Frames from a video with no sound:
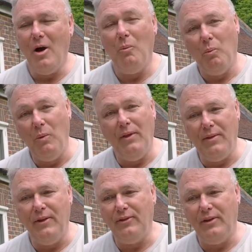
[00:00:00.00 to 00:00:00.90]

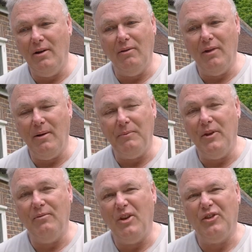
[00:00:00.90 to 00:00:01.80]
with
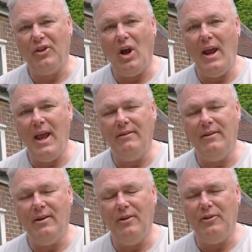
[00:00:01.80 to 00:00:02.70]
the slight
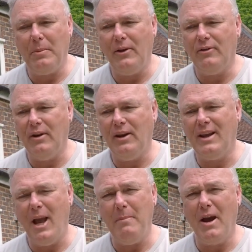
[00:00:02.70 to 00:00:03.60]
hesitant and spluttering,
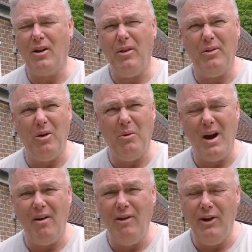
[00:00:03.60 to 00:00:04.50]
came back and I thought,
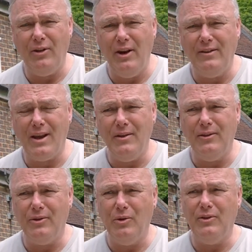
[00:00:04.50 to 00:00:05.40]
well, I really do need to get this
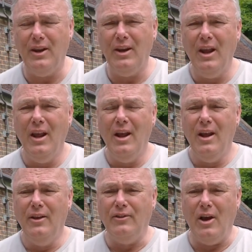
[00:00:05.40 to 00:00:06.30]
sorted.
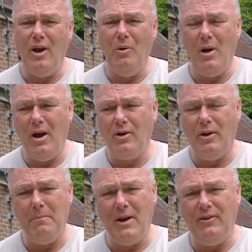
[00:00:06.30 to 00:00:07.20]
So
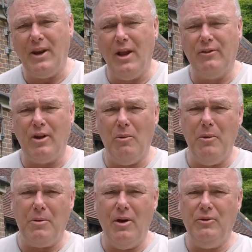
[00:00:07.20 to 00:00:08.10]
managed to get a slot
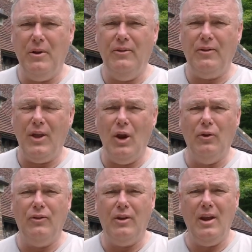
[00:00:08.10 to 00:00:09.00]
with Pro Twins, and they
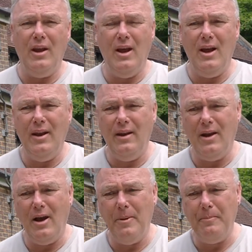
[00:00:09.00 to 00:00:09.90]
looked at it, and
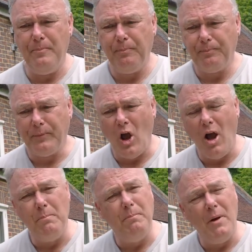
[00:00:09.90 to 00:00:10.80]

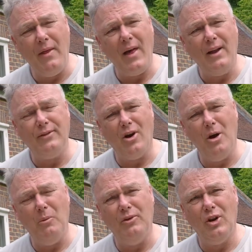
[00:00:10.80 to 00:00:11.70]
I at that
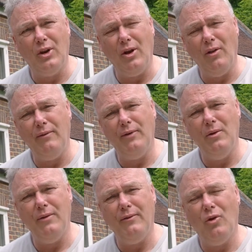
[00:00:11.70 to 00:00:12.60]
time was looking on a few
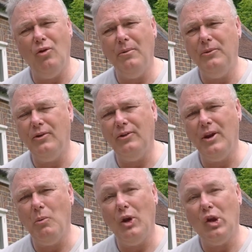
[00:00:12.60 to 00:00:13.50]
of the forums, just
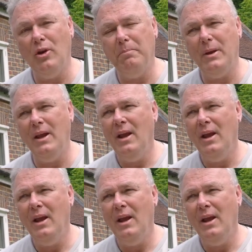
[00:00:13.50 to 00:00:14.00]
seeing what it could be.